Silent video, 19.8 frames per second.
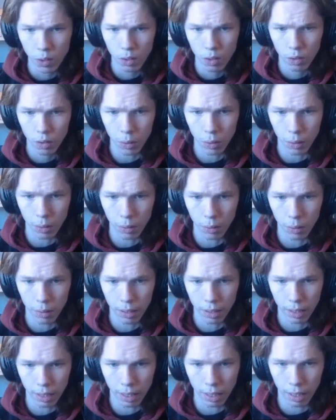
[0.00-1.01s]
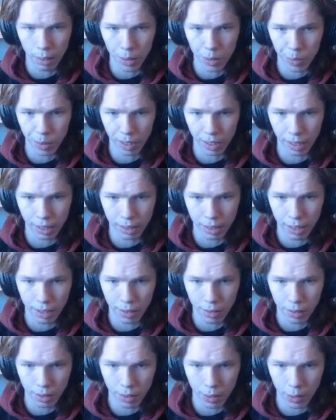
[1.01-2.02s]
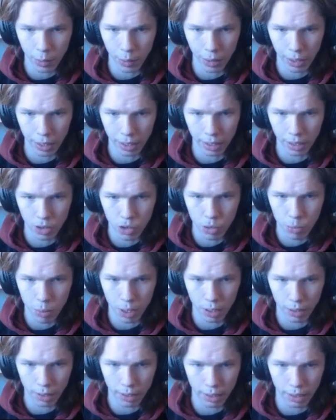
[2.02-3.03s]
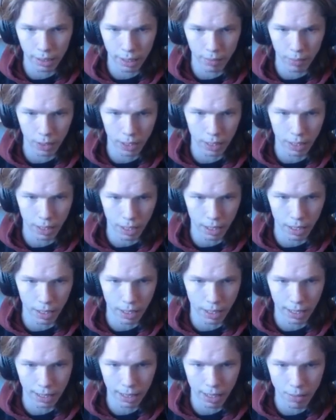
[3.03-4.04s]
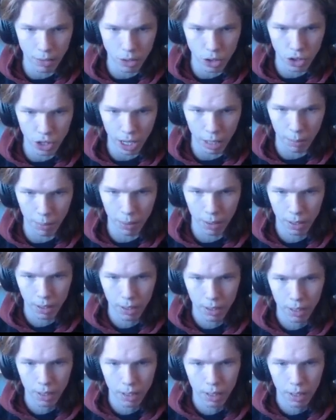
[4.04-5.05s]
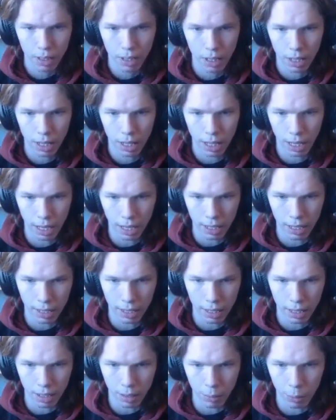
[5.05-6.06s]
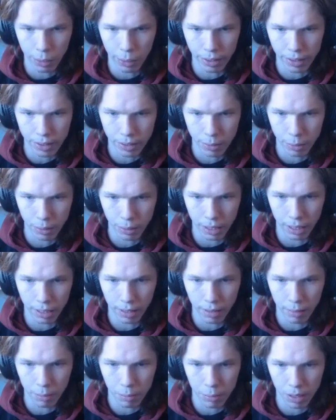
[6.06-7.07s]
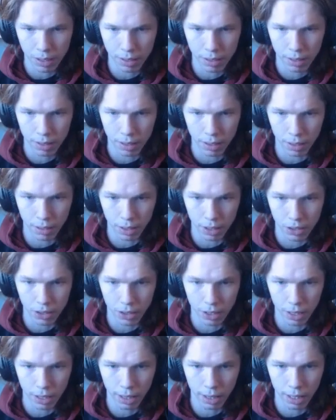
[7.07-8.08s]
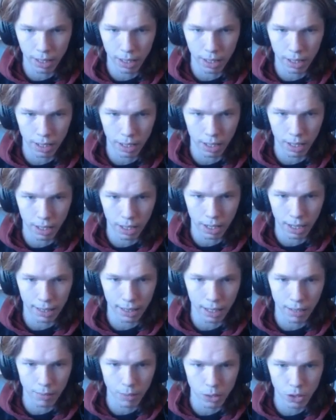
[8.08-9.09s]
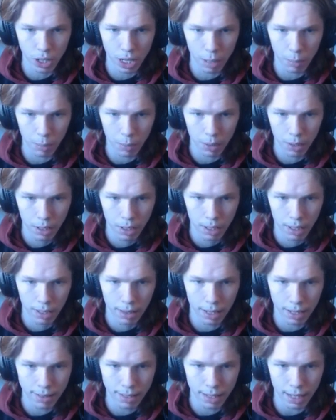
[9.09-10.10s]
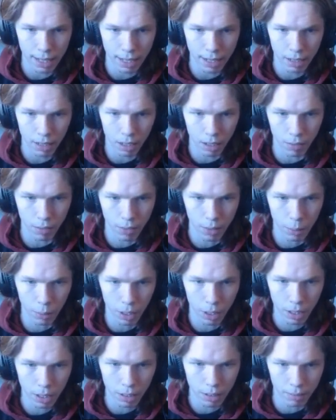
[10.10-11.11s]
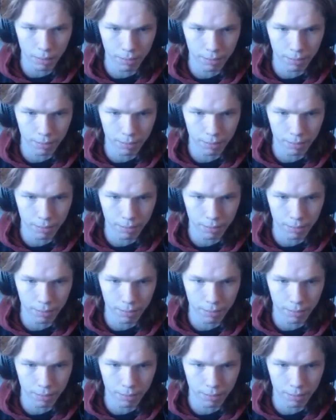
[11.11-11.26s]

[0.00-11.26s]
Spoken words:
So once we collect these, we're gonna spawn the little end level stamp, and once we touch the end level stamp, that is the end of the run.